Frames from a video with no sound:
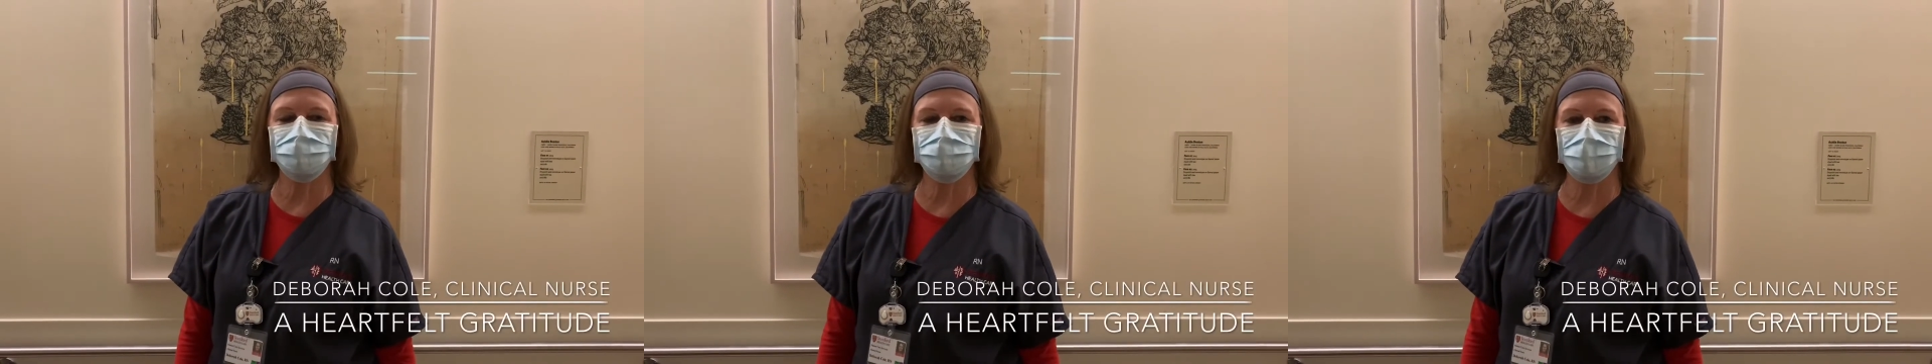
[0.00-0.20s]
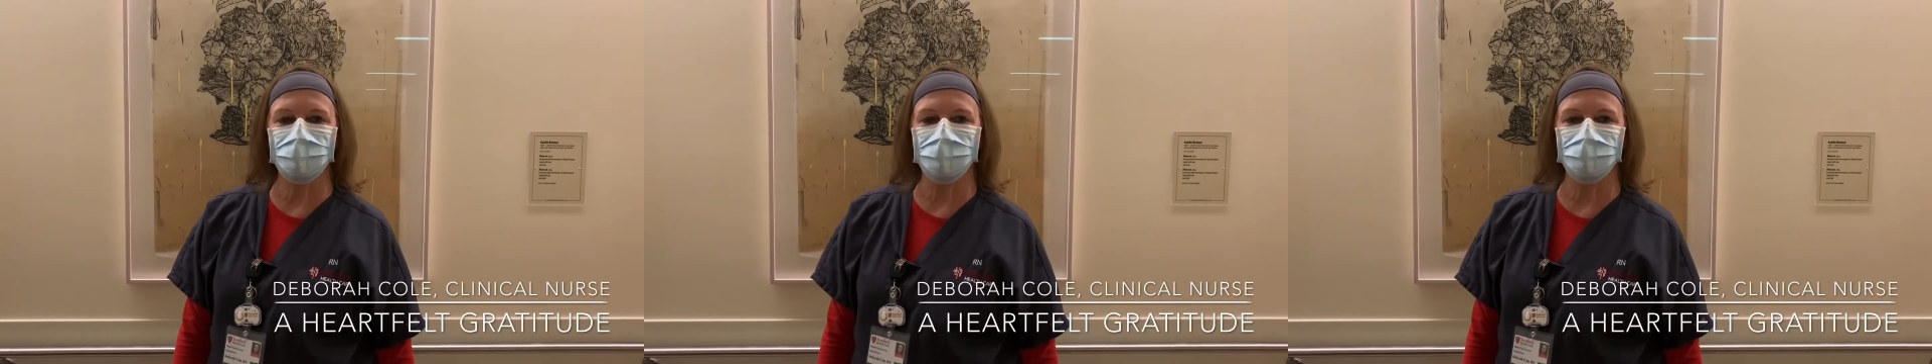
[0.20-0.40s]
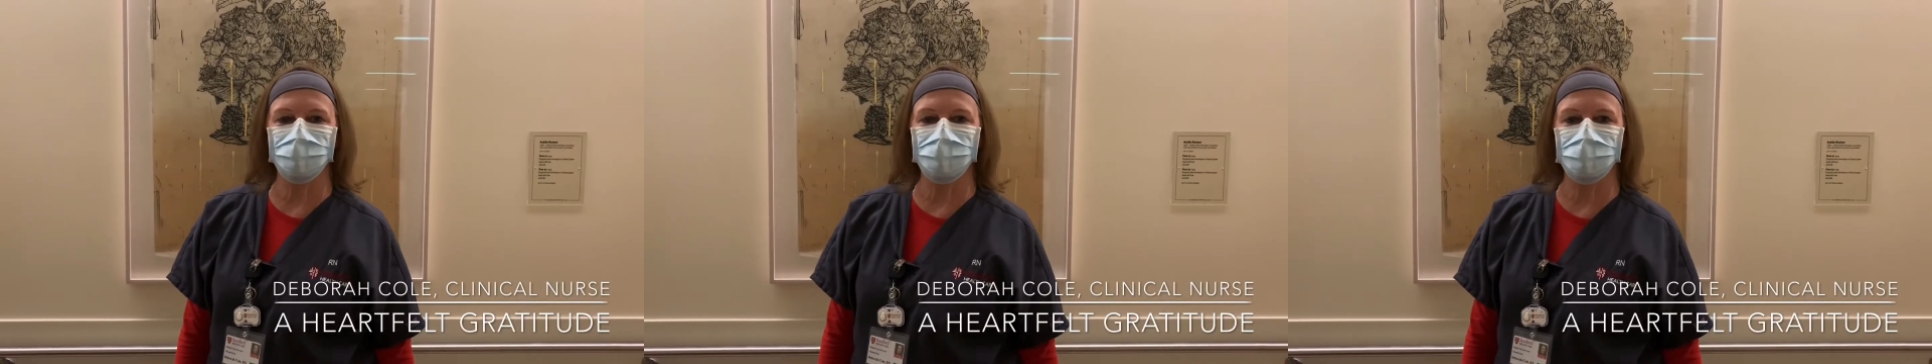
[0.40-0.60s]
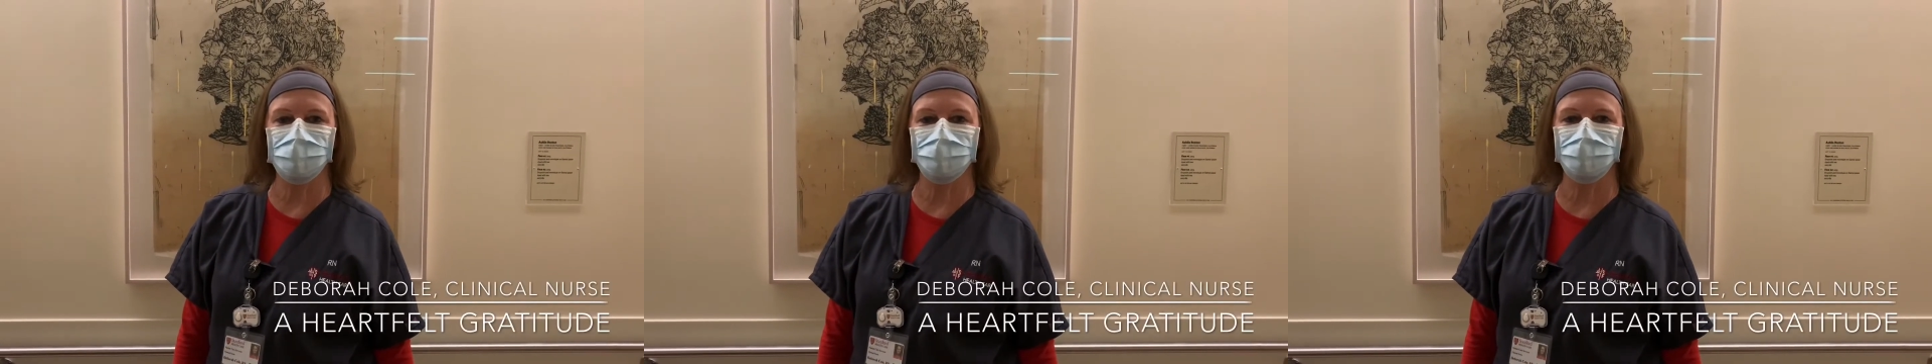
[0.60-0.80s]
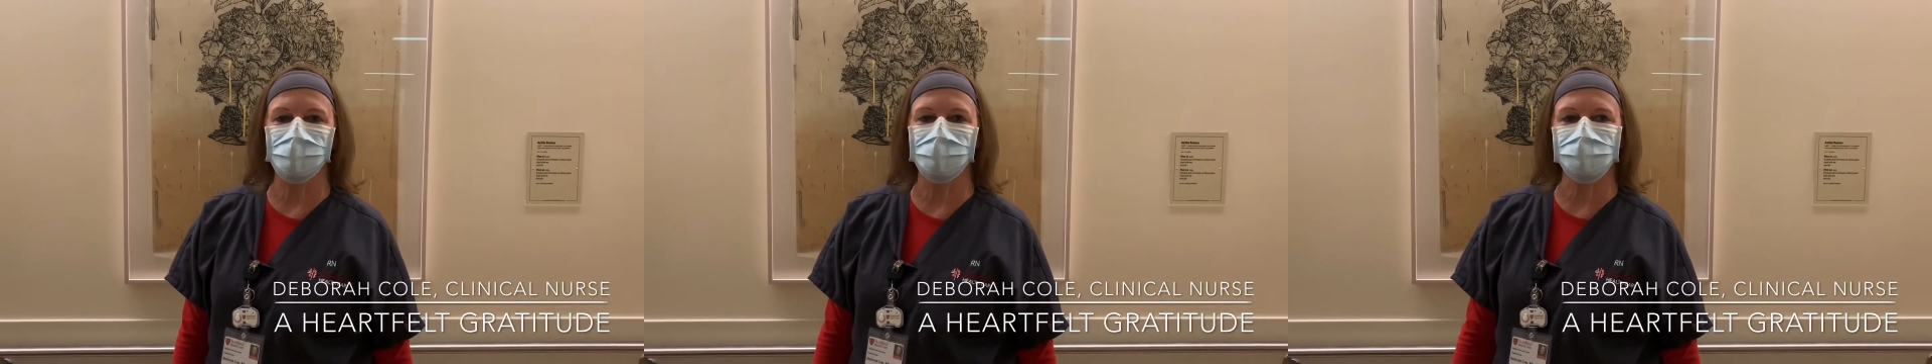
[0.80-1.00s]
um, the
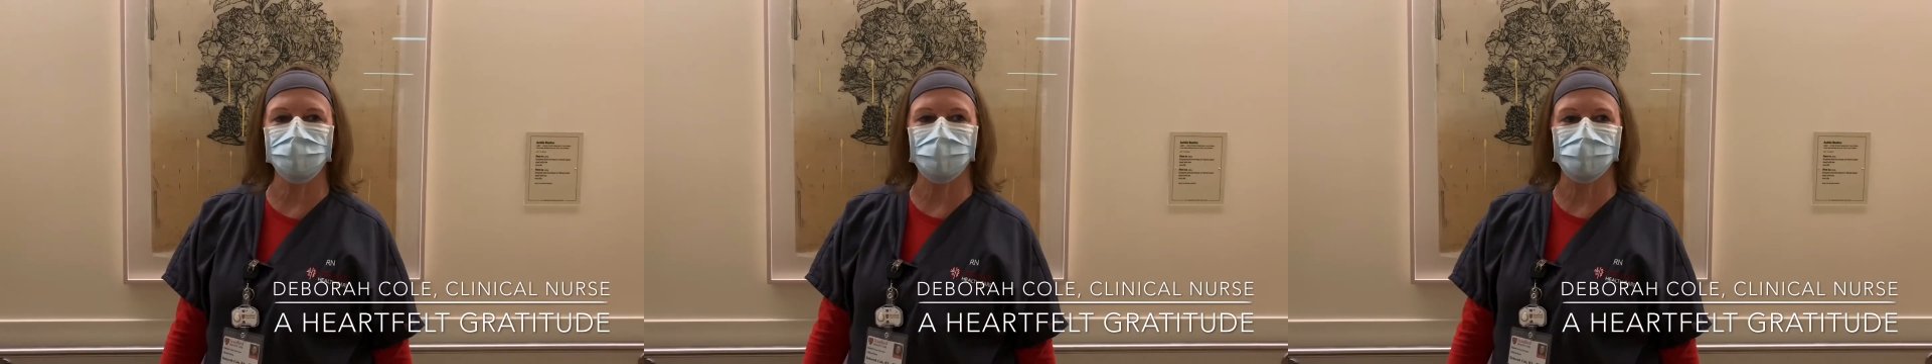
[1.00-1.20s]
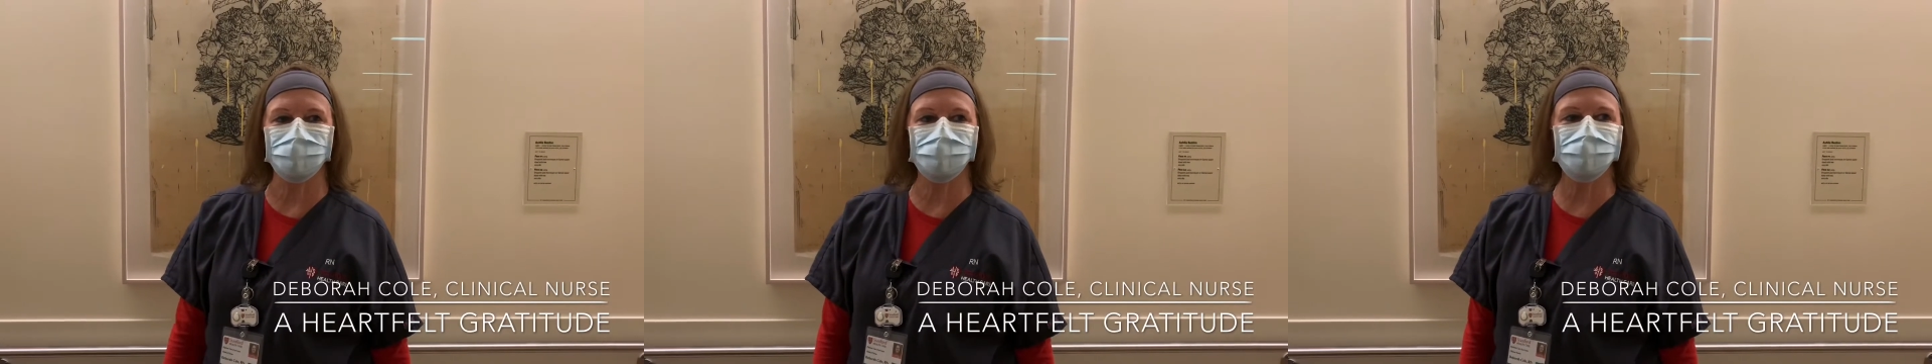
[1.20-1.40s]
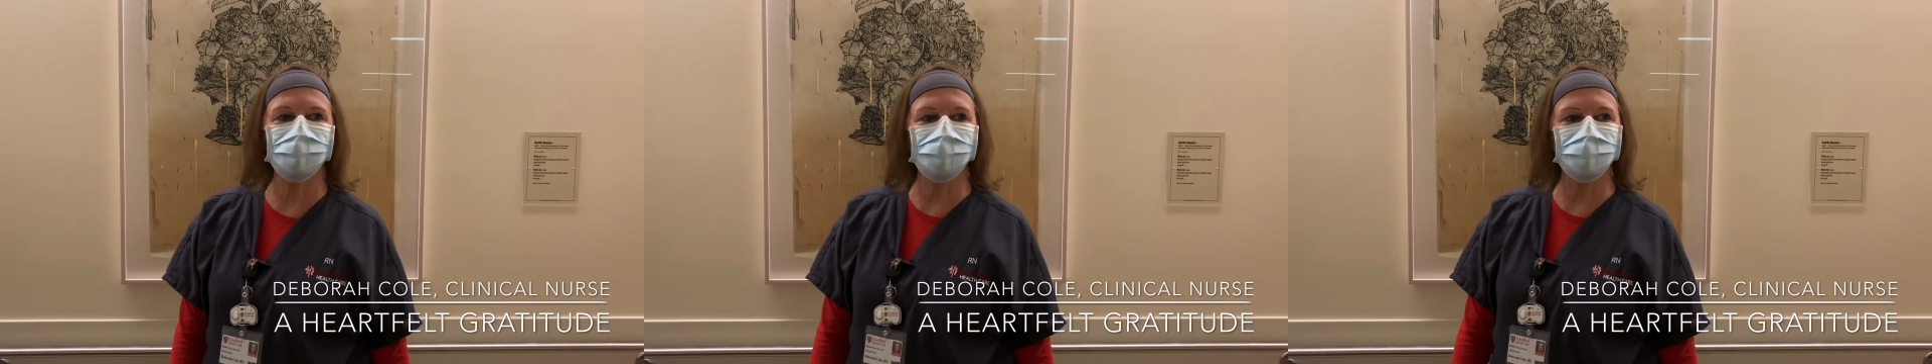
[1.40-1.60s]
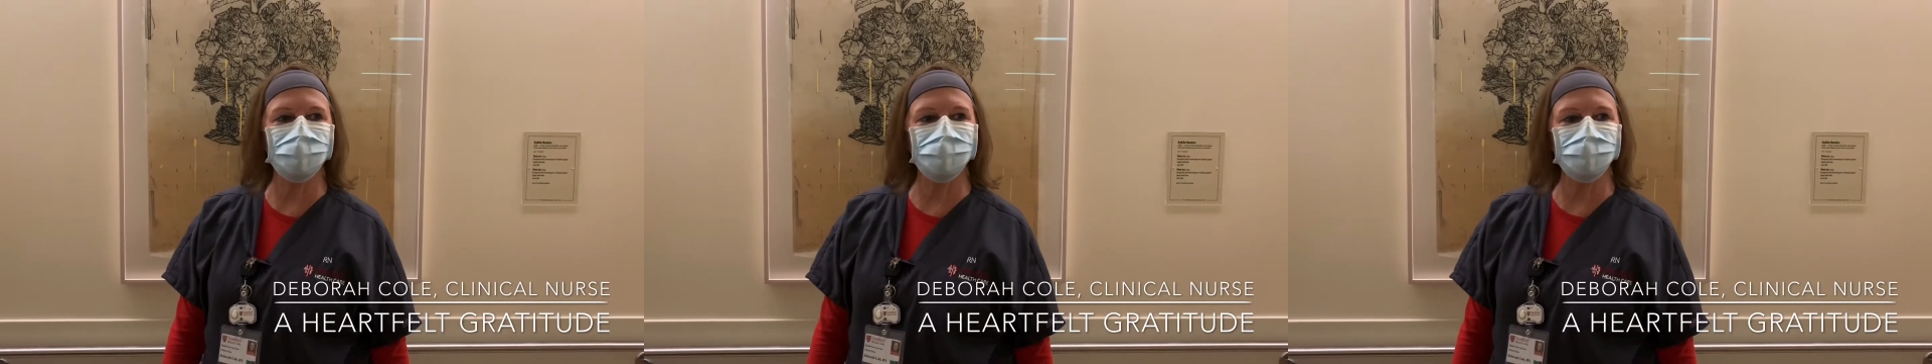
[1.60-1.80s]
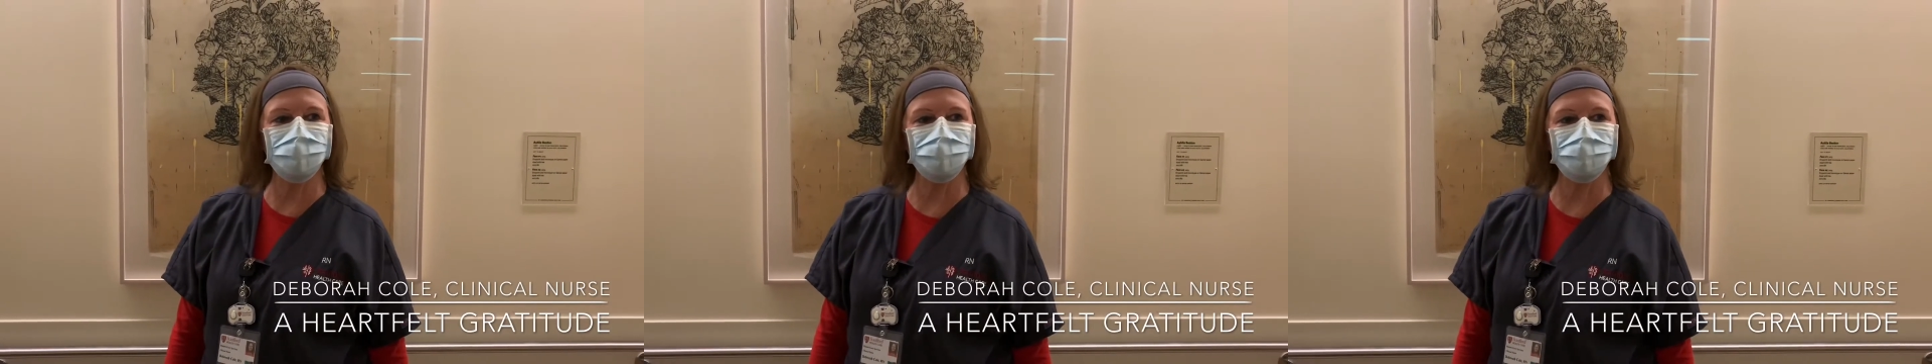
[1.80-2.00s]
Advanced Lung
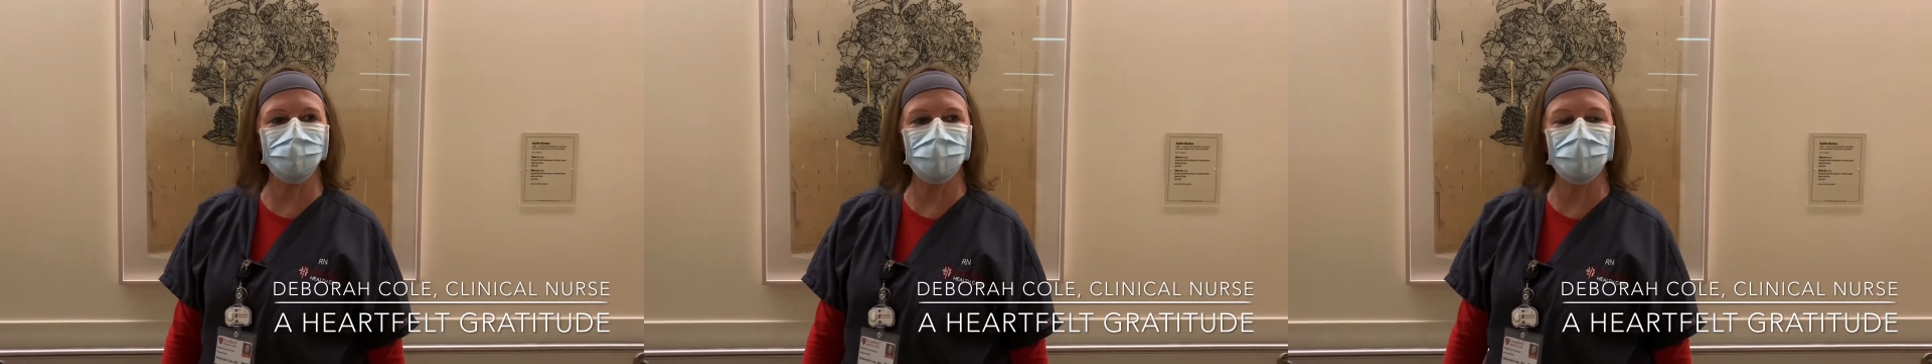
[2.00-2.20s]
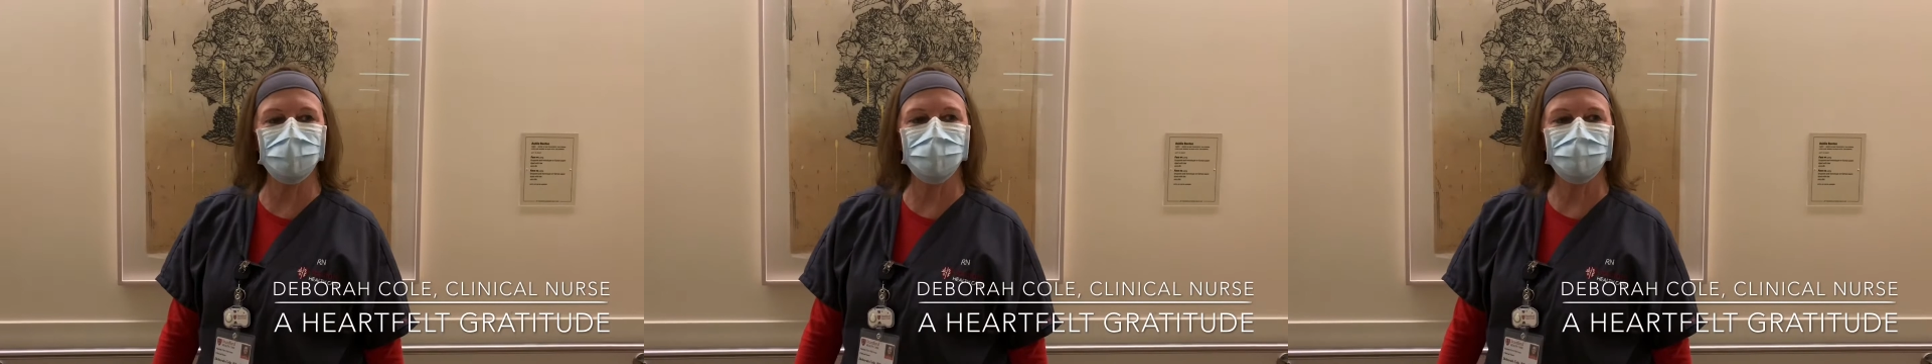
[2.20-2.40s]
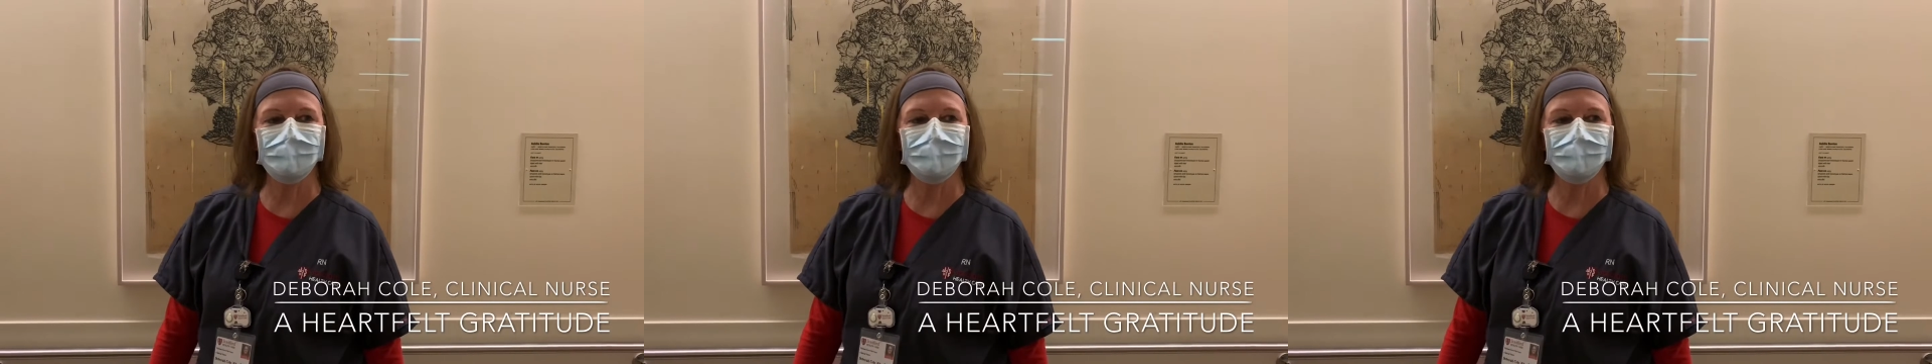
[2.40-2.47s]
Disease Unit.